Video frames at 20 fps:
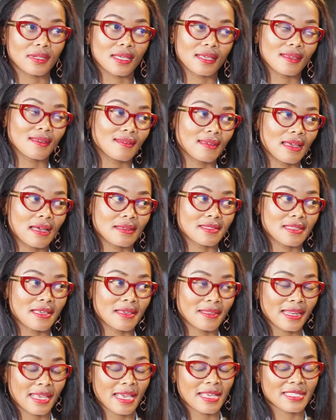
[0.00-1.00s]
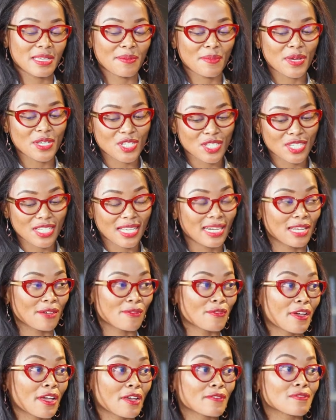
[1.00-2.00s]
Like as, as I mentioned earlier,
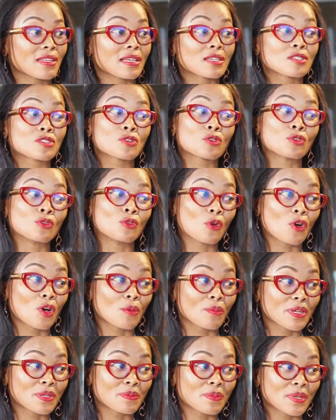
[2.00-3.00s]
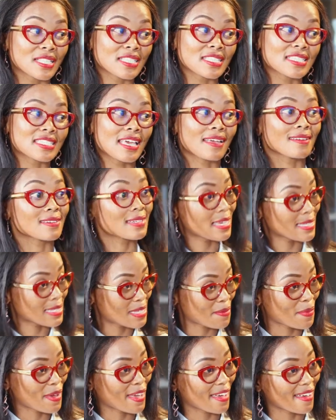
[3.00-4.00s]
if I have like school commitments, and as
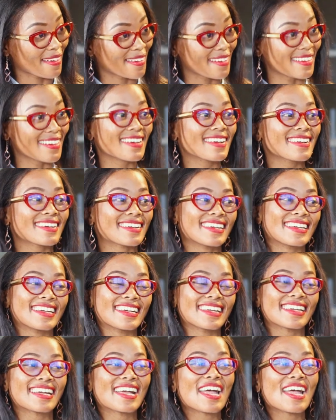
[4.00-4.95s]
I'm here, mm.